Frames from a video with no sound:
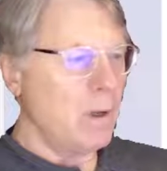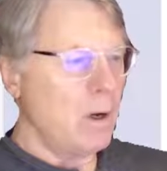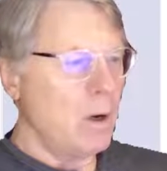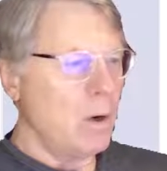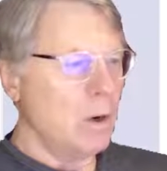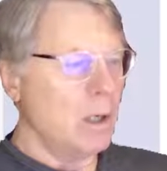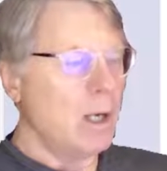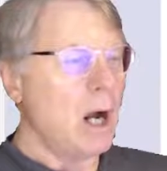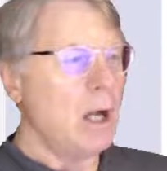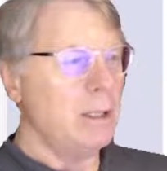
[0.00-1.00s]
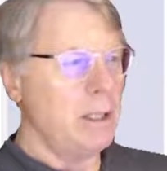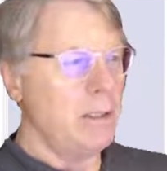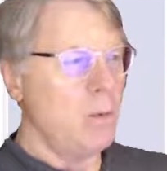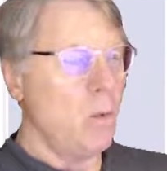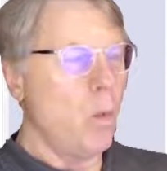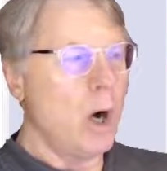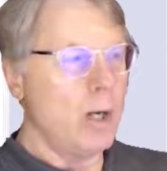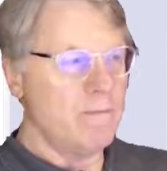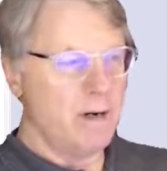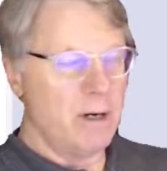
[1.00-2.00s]
a colleague
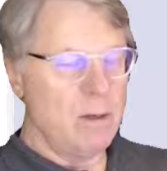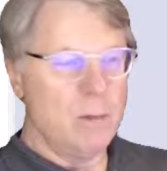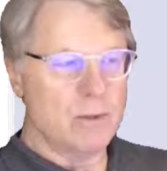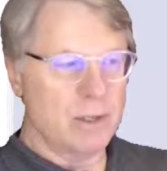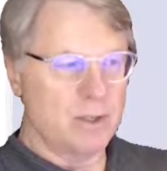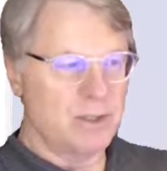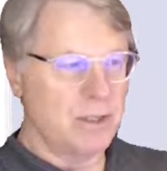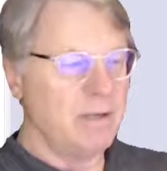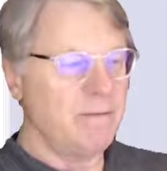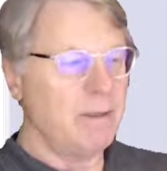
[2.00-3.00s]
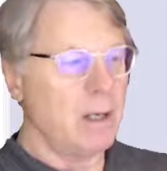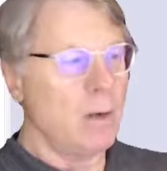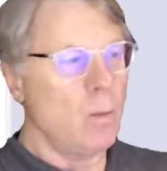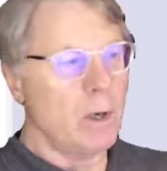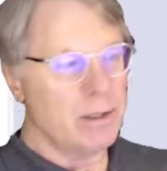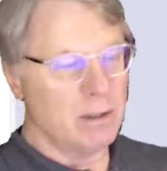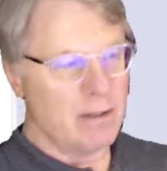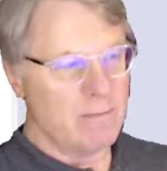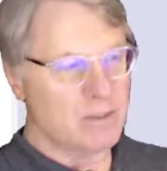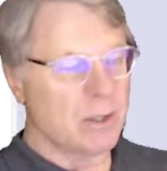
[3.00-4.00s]
what variables are significant and what the
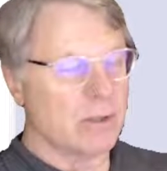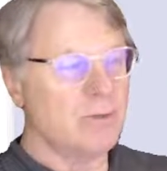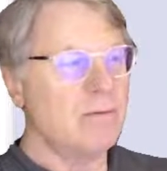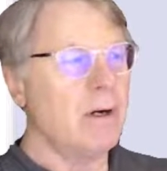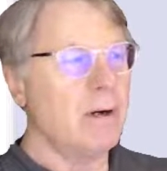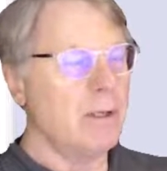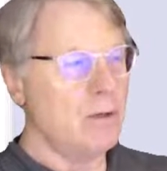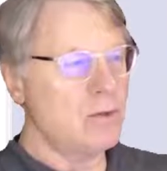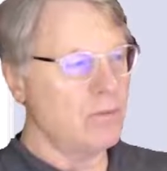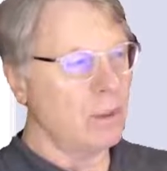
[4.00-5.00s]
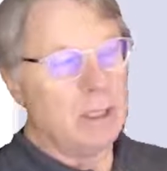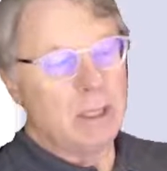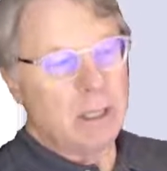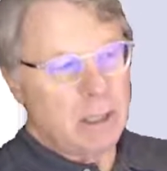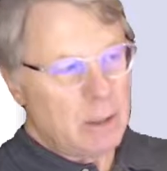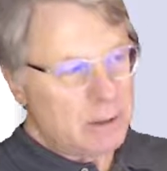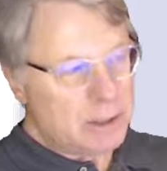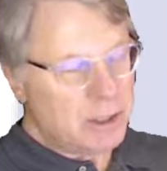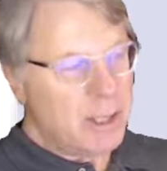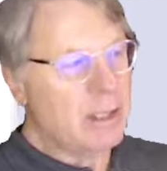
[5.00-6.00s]
levels are. So very useful. You know, in
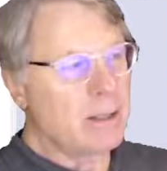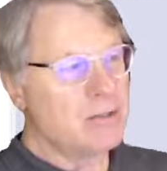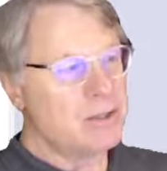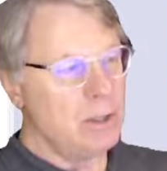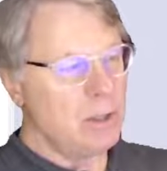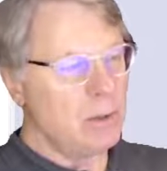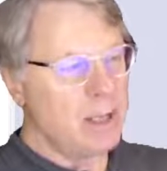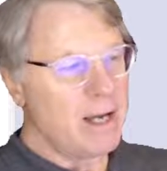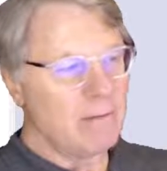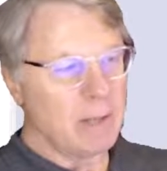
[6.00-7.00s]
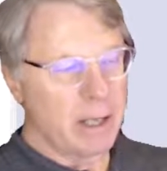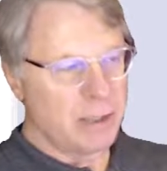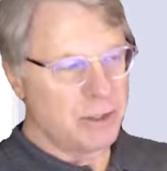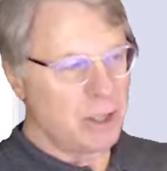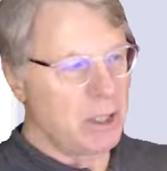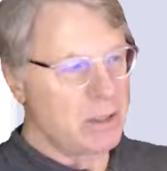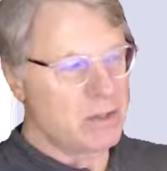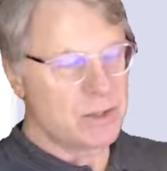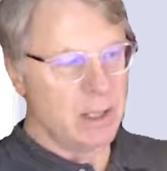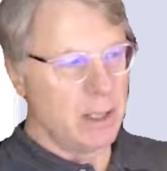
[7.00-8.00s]
genetics, you would have a lot of
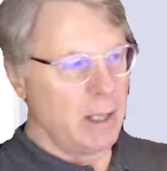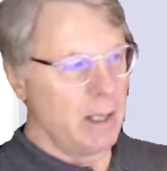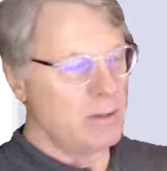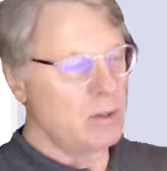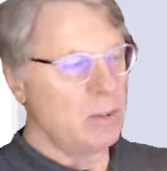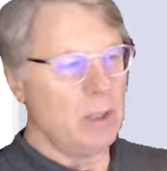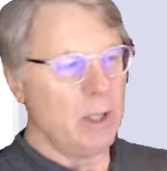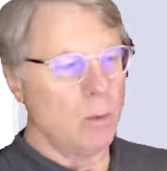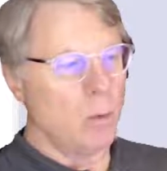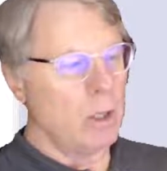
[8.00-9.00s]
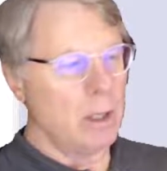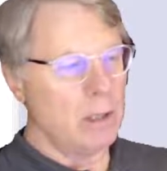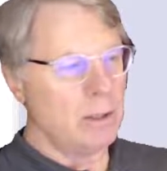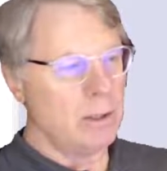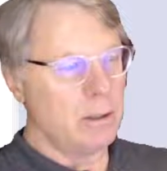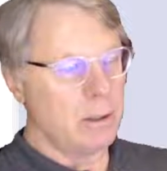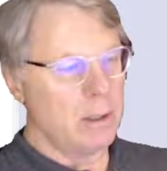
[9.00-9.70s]
genes, and this could be a 100,